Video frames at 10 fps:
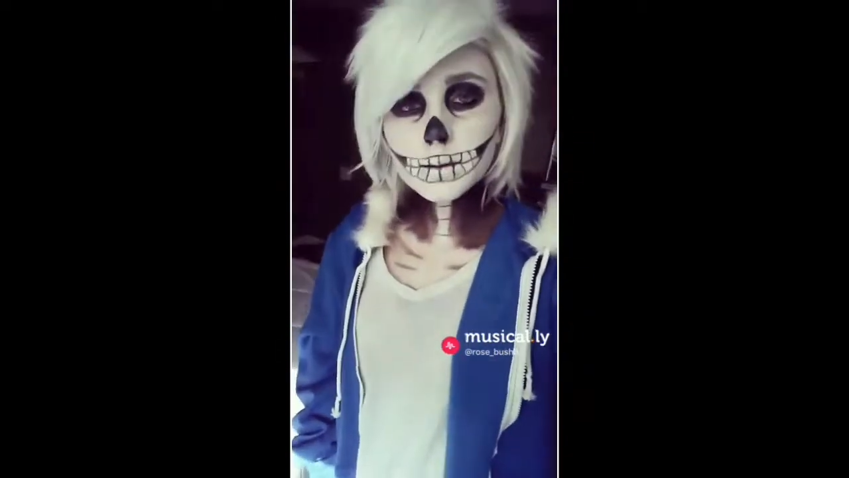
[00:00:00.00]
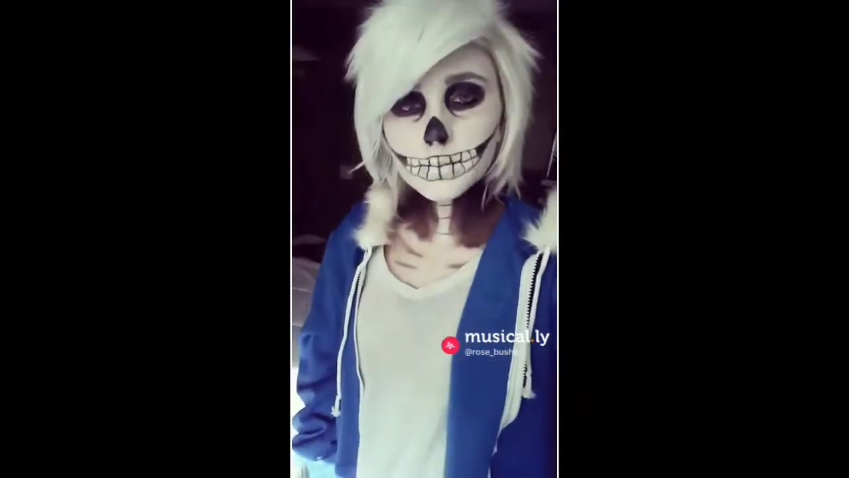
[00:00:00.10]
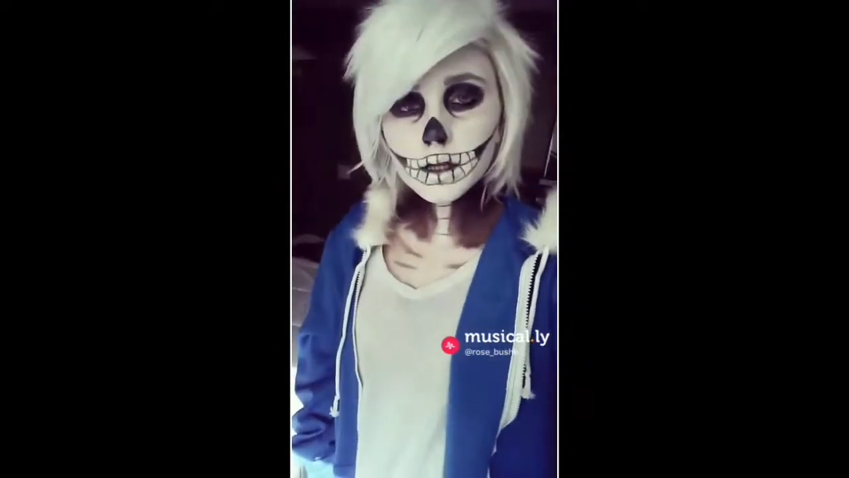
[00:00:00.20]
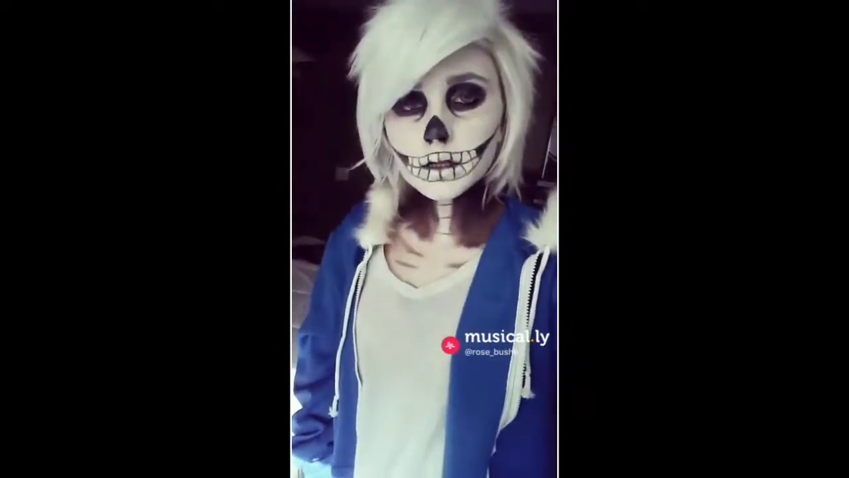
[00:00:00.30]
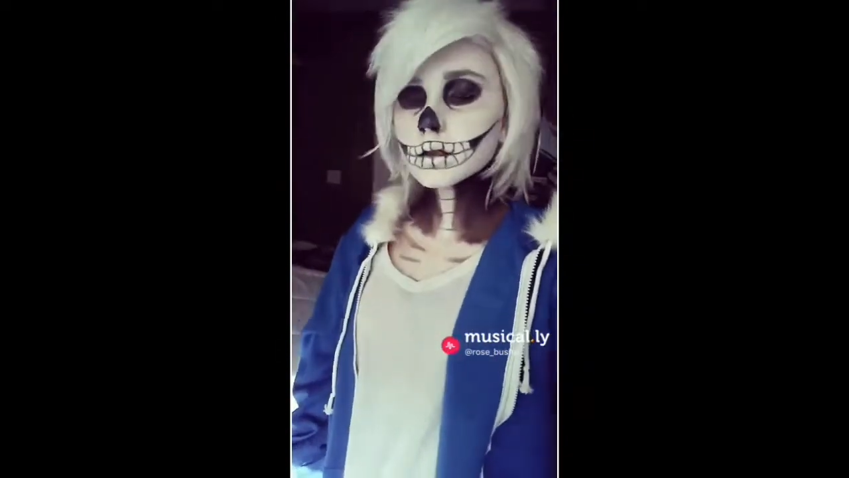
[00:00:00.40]

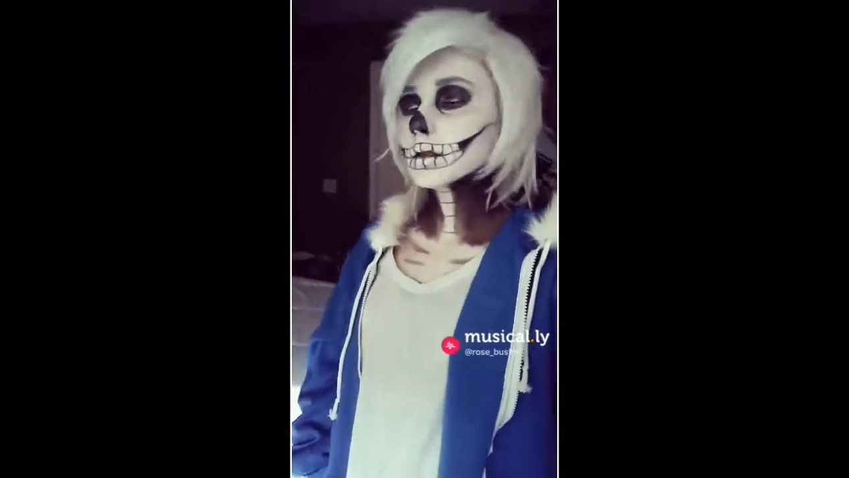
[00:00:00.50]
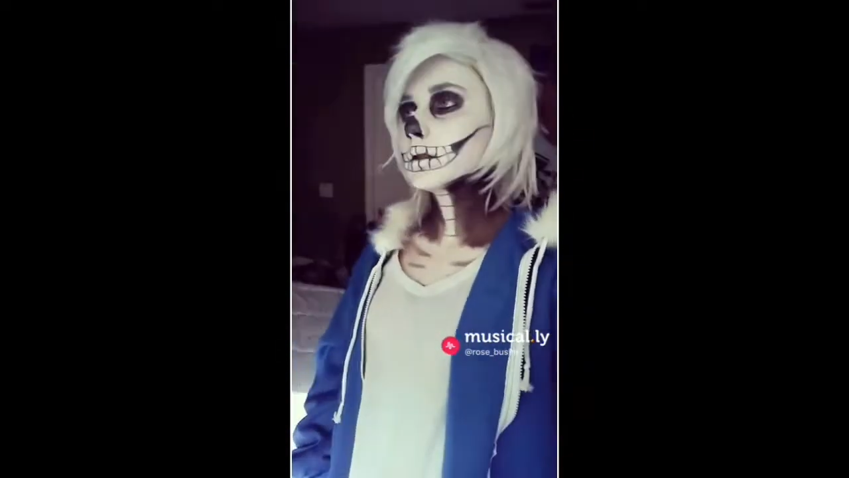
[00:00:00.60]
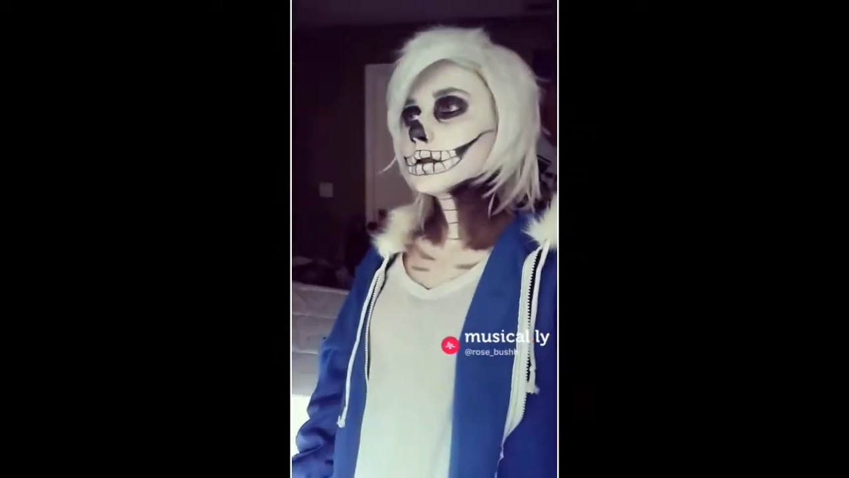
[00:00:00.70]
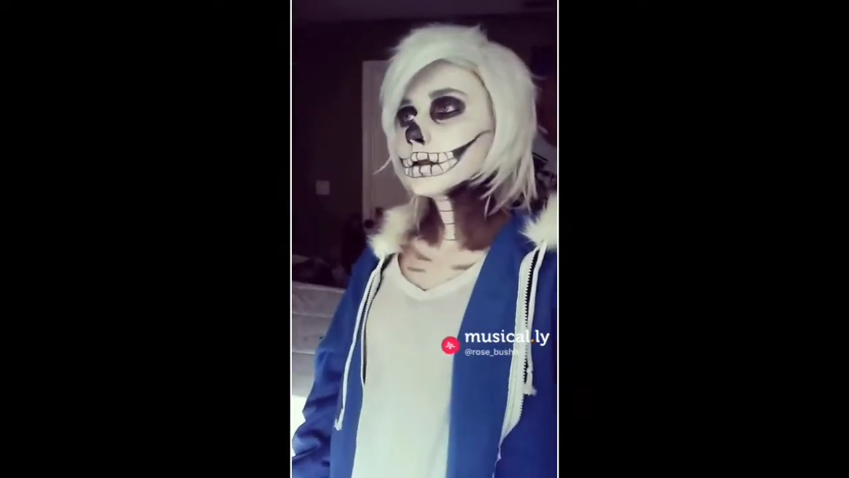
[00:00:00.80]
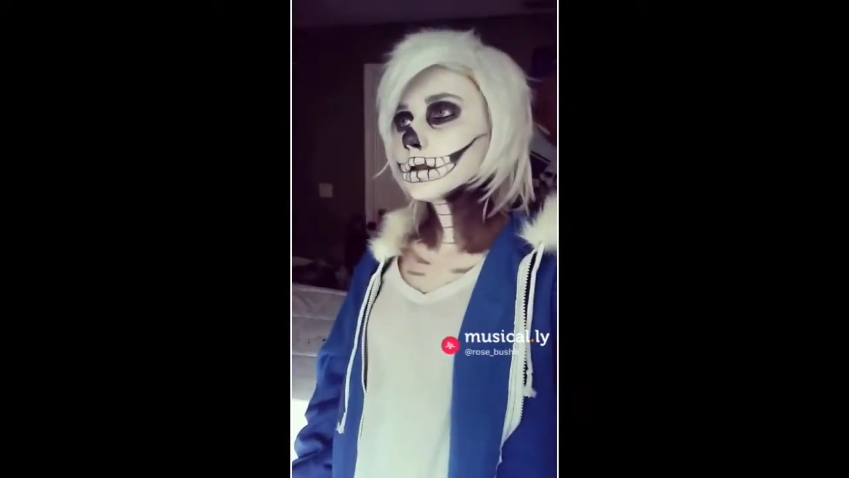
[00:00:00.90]

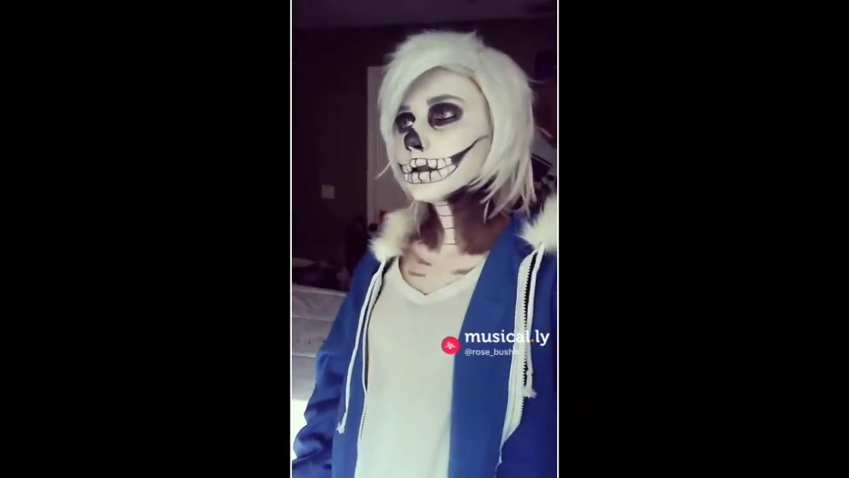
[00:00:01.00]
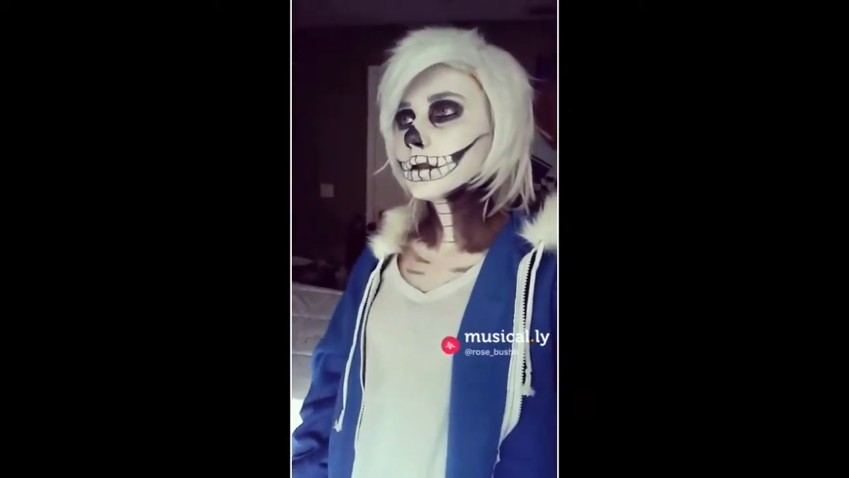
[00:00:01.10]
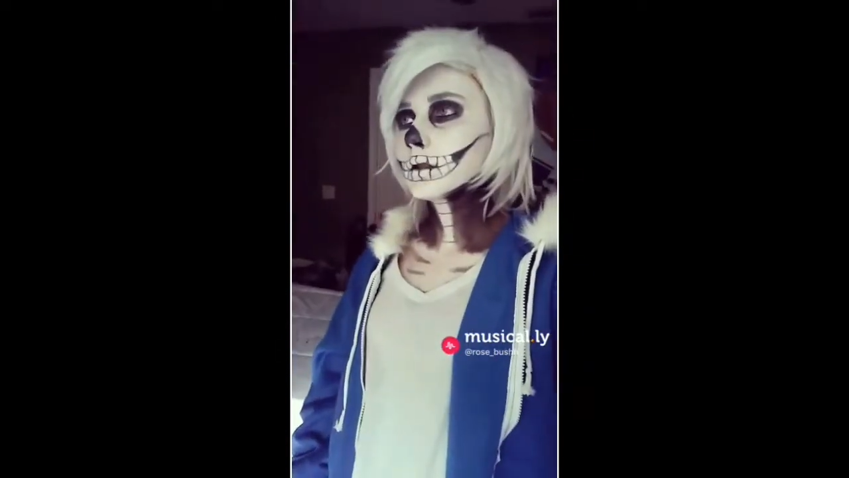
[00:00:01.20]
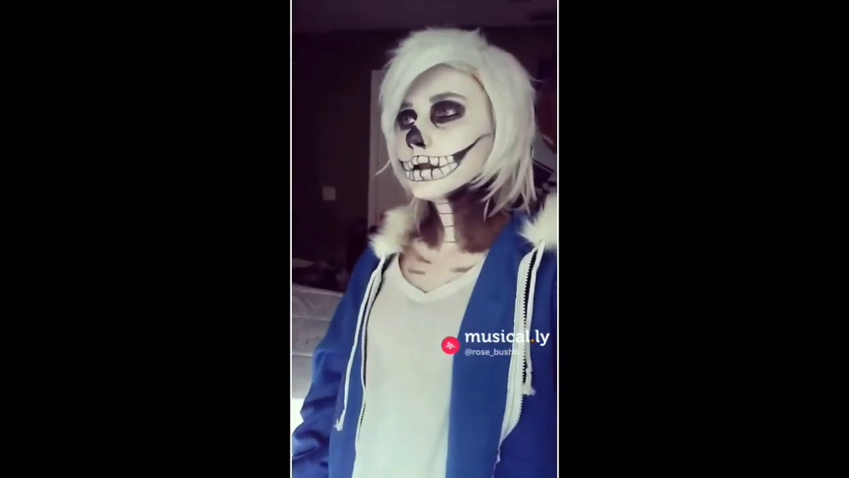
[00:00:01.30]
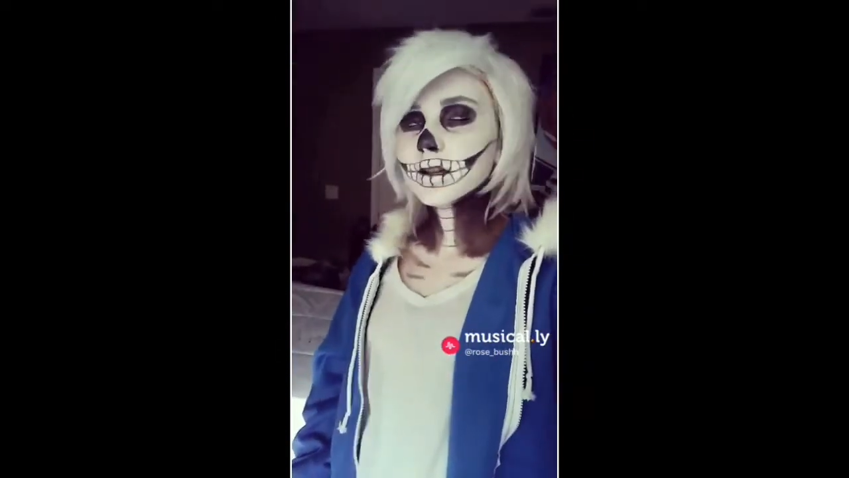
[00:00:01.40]
Pimpin.
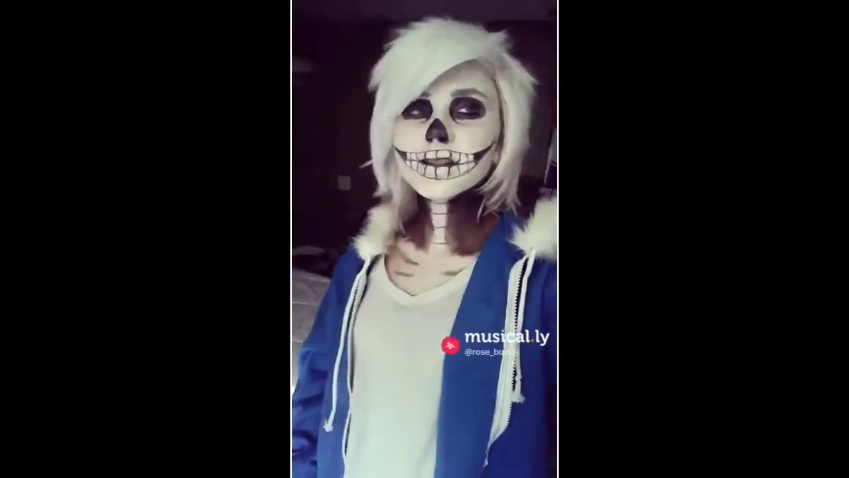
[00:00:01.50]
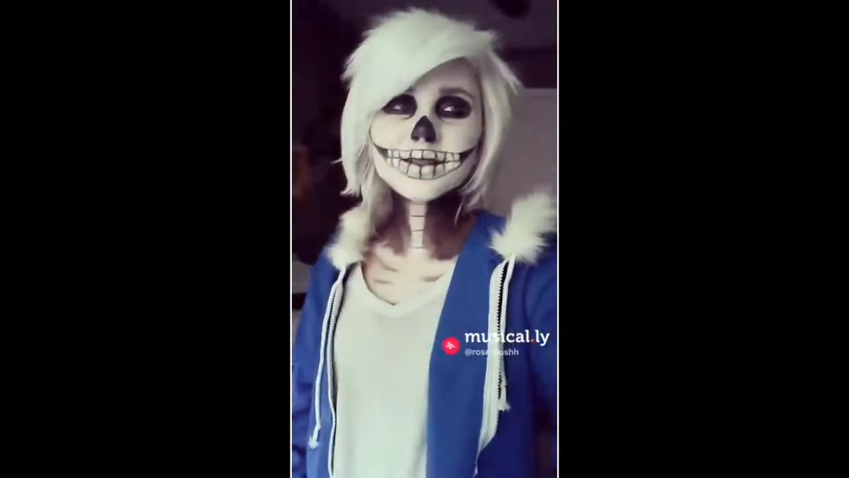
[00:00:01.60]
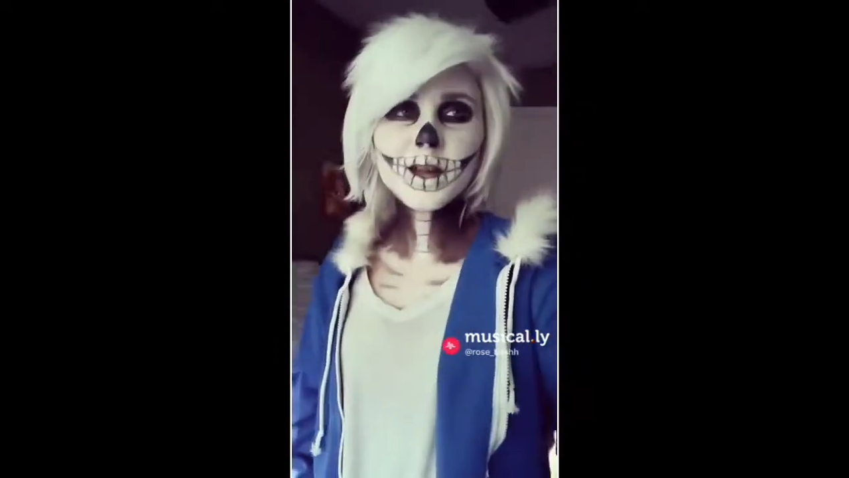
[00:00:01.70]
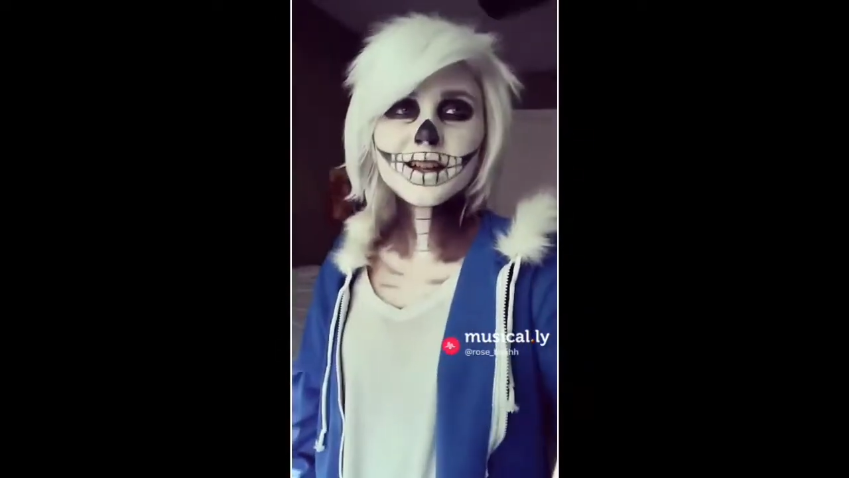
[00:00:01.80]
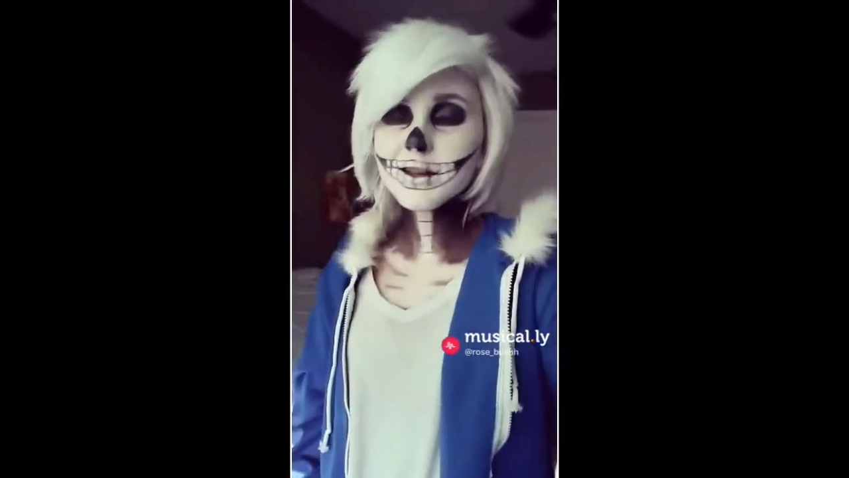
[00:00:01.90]

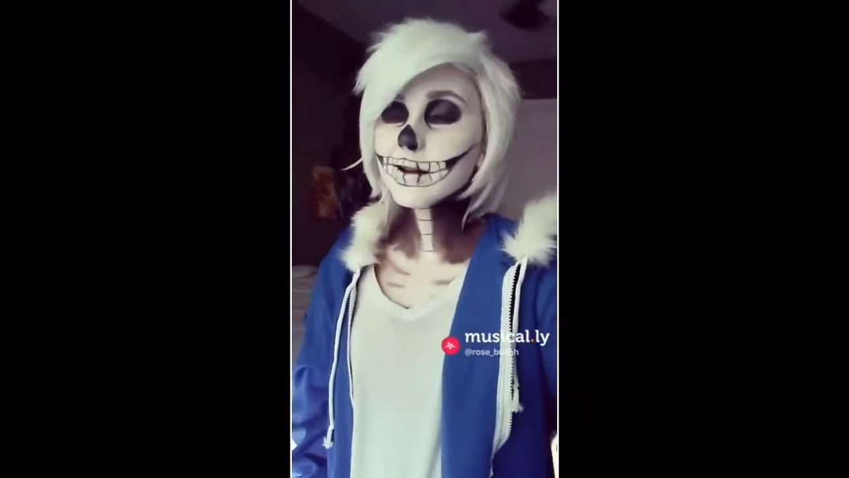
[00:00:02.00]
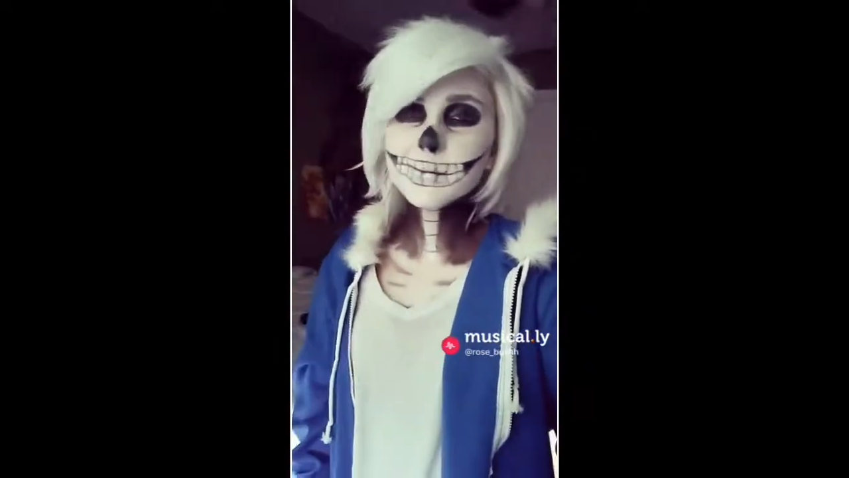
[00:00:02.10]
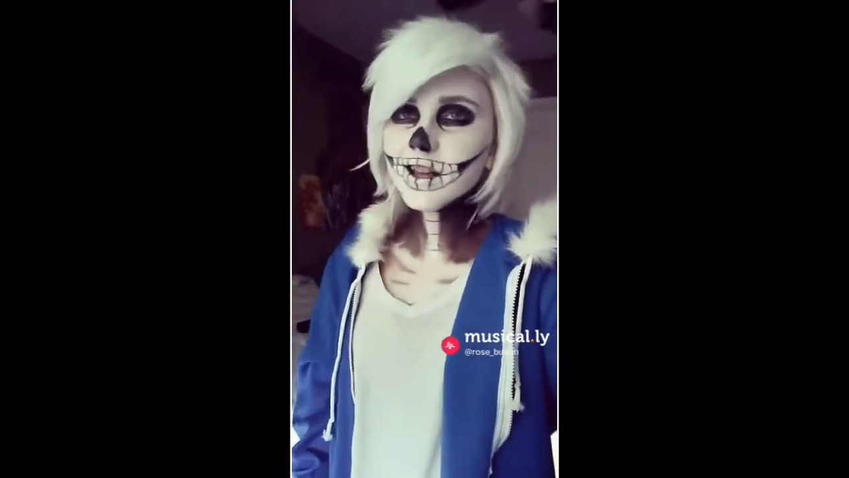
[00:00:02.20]
No, I ain't